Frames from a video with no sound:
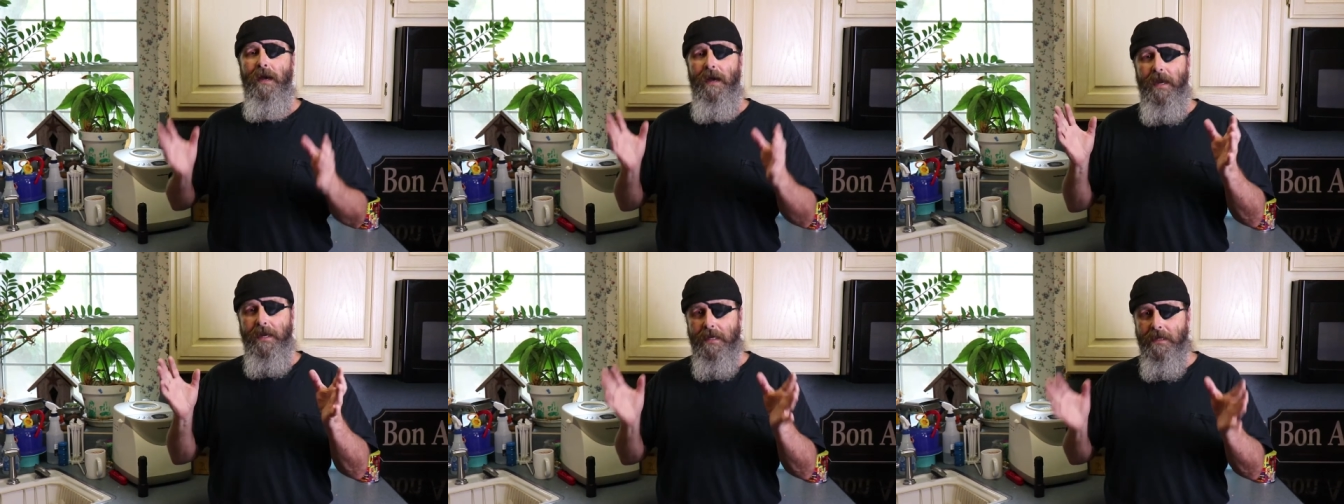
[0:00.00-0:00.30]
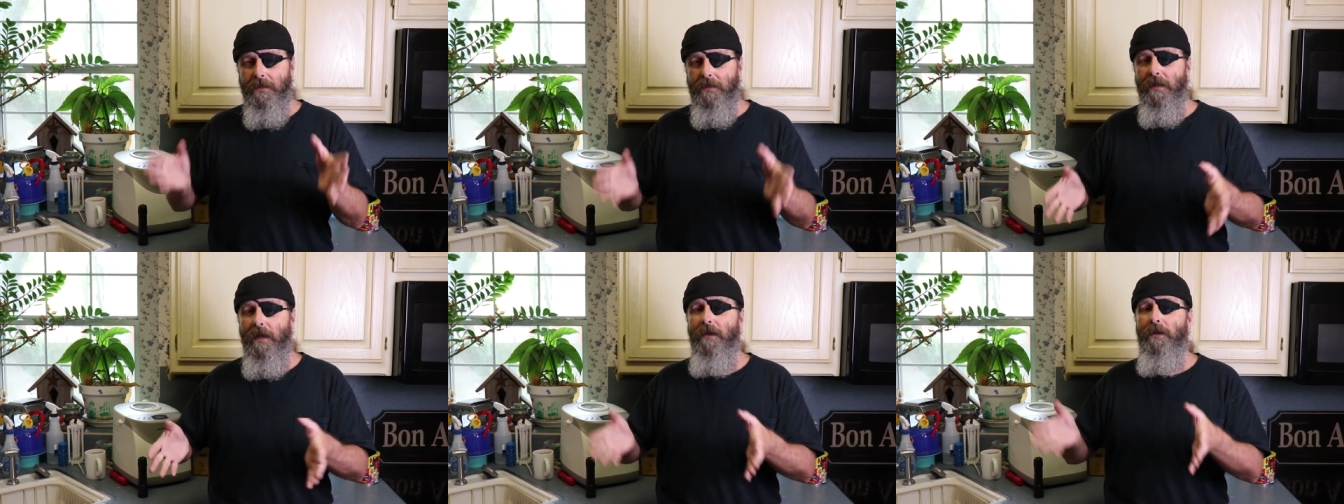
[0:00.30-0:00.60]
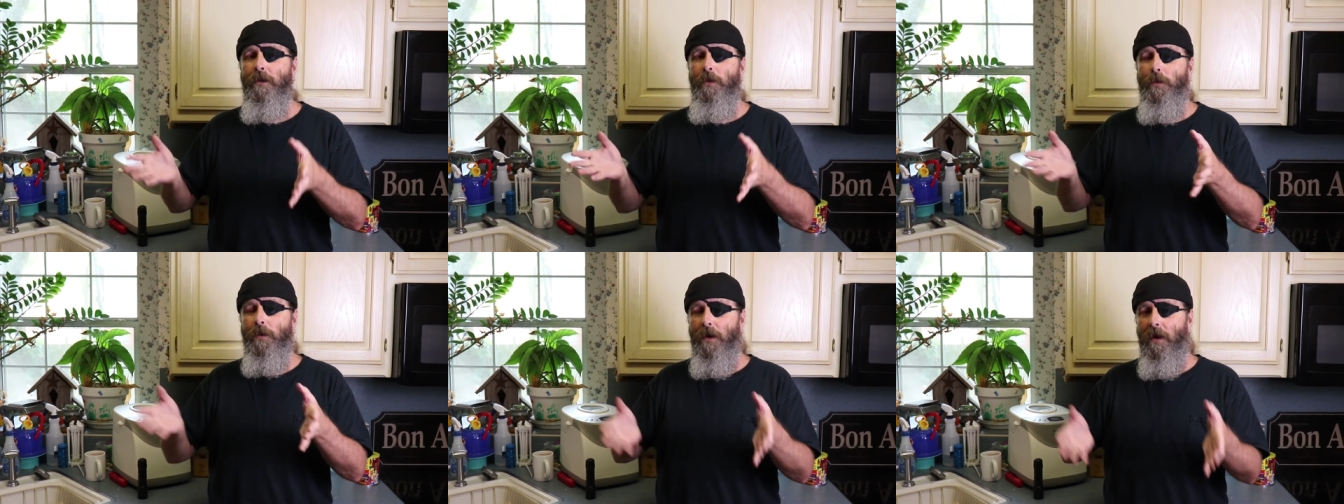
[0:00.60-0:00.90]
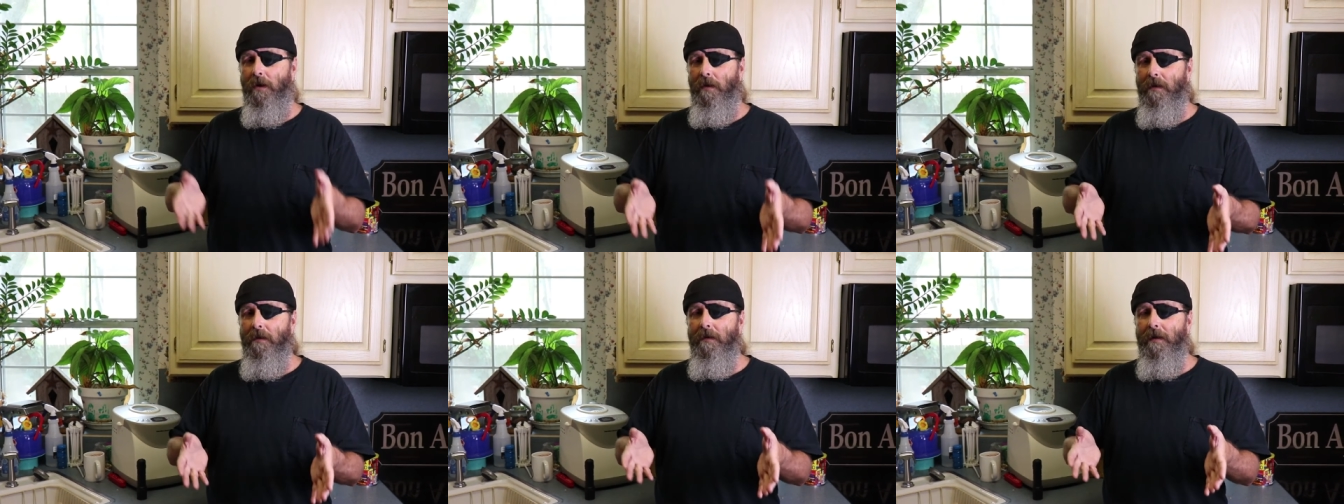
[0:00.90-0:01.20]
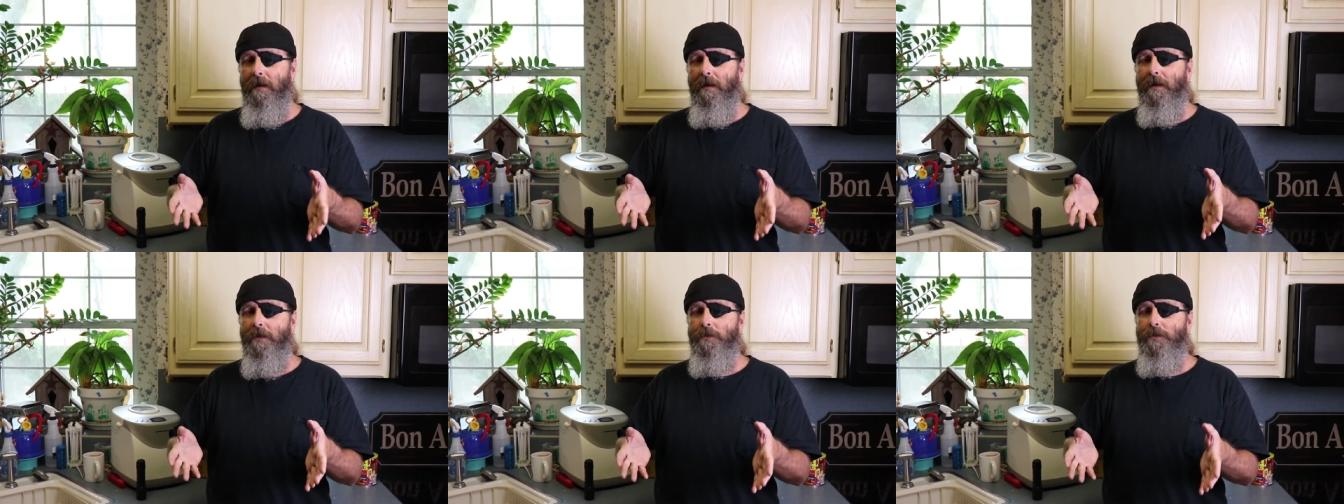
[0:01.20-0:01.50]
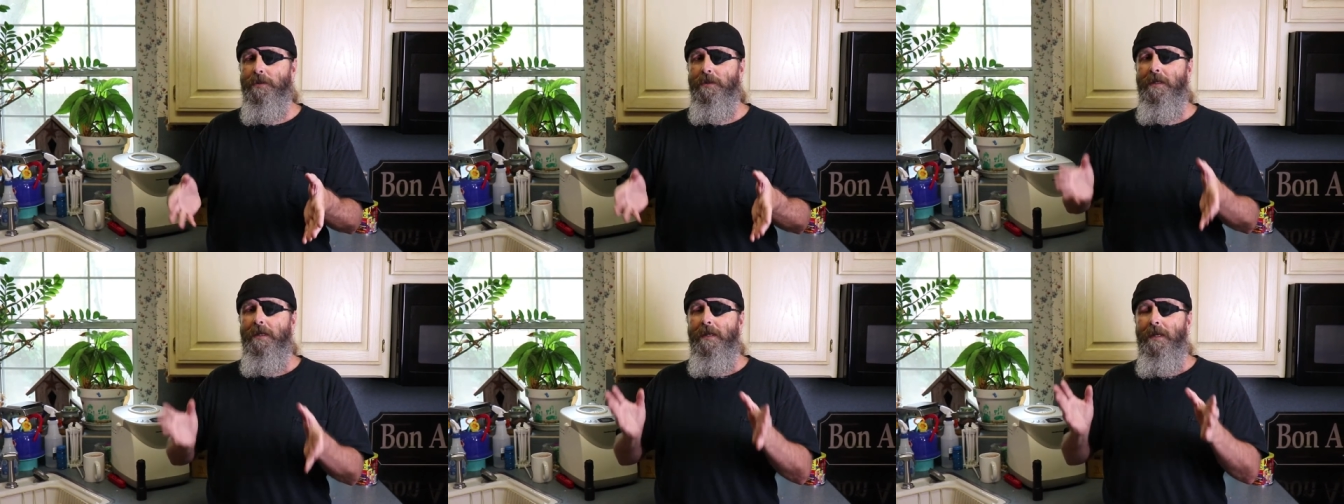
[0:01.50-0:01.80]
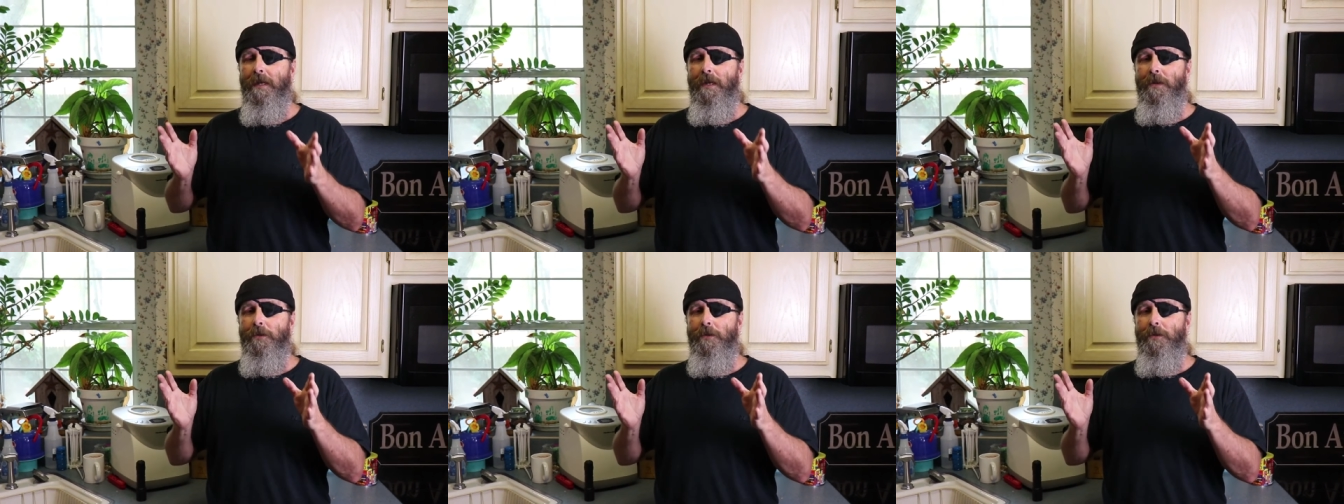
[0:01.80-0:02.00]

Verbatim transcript: I can tell you in our house,